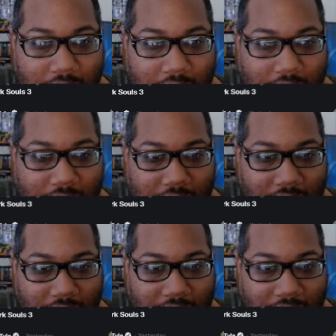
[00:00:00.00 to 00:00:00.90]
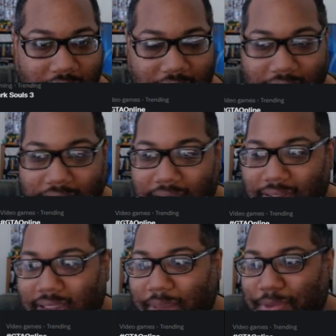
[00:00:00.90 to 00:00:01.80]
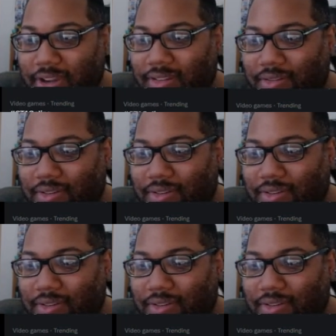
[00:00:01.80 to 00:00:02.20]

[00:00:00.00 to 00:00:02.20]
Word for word: uh, so yeah, I'm gonna conclude it